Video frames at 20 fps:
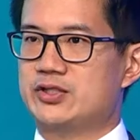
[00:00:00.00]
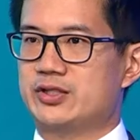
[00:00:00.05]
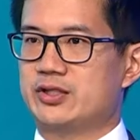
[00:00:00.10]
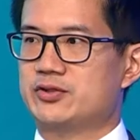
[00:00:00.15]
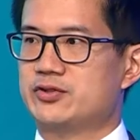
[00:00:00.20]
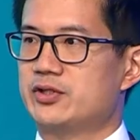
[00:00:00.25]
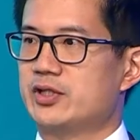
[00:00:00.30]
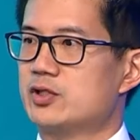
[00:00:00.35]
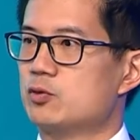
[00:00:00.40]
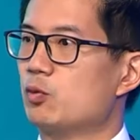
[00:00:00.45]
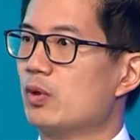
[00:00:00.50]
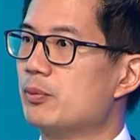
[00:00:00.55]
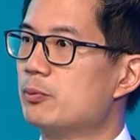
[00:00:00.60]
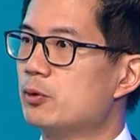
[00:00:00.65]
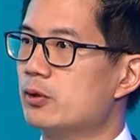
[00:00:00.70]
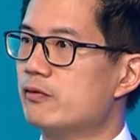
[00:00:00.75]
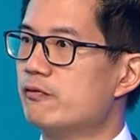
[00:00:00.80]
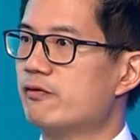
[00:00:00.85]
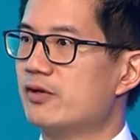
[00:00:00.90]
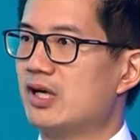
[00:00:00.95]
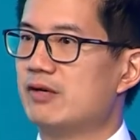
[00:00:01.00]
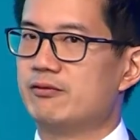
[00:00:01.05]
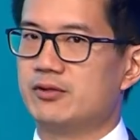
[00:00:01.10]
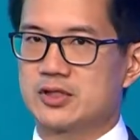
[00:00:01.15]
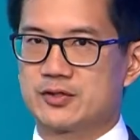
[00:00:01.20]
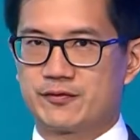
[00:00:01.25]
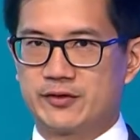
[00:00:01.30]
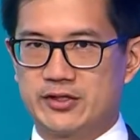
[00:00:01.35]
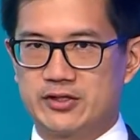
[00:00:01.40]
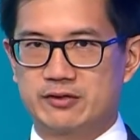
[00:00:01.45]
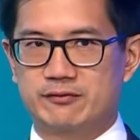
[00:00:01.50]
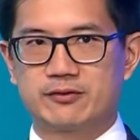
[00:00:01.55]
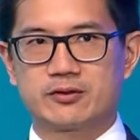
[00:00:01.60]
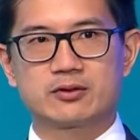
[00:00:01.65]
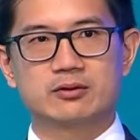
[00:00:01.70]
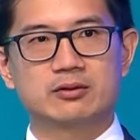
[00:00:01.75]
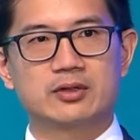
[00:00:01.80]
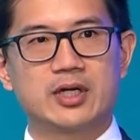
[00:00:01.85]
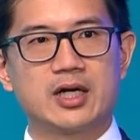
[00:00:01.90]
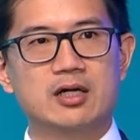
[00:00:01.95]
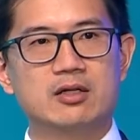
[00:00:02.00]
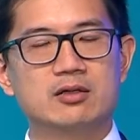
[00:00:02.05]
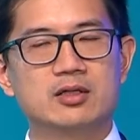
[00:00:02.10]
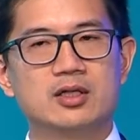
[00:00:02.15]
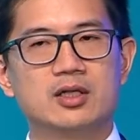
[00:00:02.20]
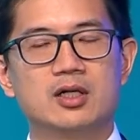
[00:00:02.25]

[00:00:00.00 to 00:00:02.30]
Celsius. 1.5 looks very difficult now